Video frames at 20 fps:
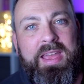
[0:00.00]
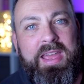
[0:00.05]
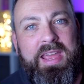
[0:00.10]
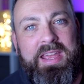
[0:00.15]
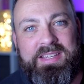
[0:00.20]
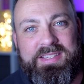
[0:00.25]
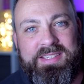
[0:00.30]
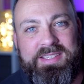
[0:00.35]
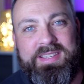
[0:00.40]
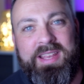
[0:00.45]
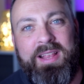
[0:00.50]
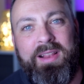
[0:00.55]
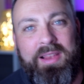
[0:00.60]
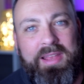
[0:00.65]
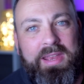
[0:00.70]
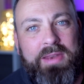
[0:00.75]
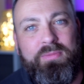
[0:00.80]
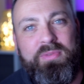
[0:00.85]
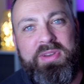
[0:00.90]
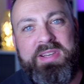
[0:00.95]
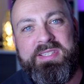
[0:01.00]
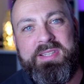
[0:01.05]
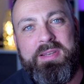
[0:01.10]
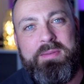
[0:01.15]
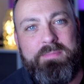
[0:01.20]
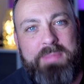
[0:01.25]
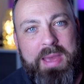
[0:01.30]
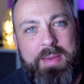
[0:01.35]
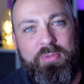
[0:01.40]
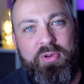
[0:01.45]
is still in
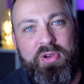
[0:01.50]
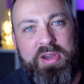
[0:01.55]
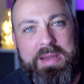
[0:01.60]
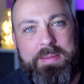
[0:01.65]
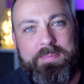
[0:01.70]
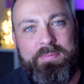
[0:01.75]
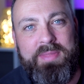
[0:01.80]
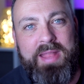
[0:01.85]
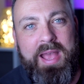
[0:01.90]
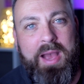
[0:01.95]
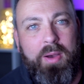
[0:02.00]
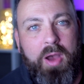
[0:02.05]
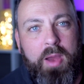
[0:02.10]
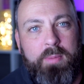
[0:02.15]
recent memory. Now,